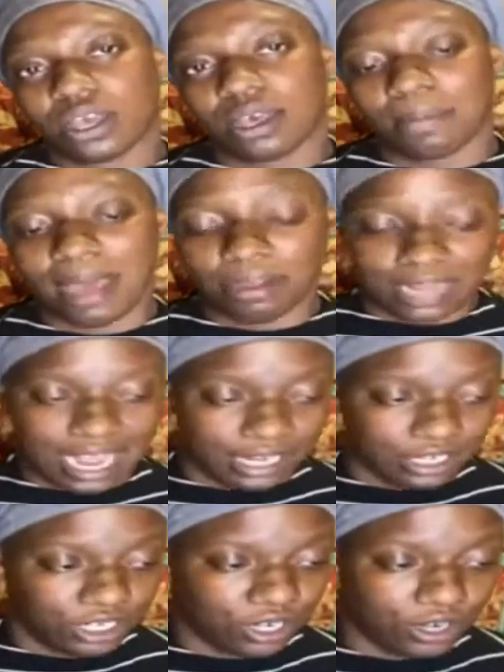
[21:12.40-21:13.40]
about
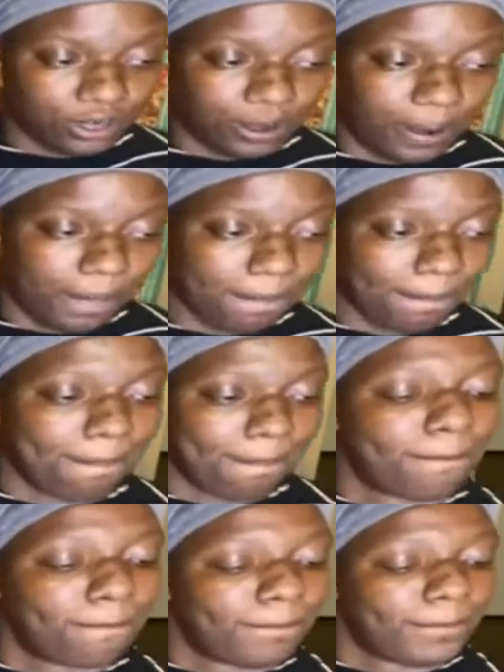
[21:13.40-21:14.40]
Nat Turner,
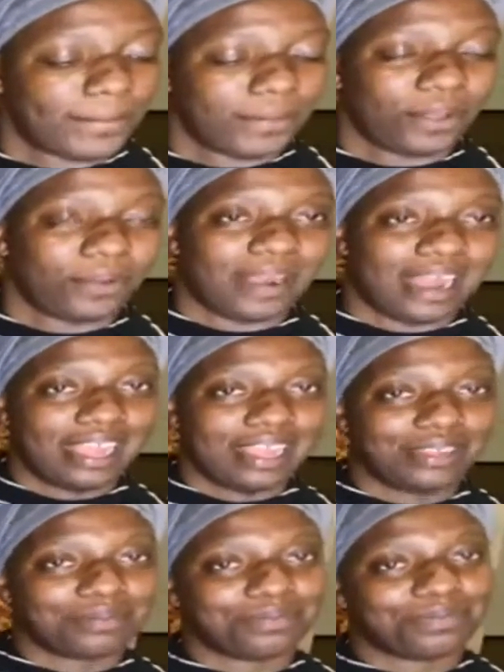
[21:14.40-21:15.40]
right?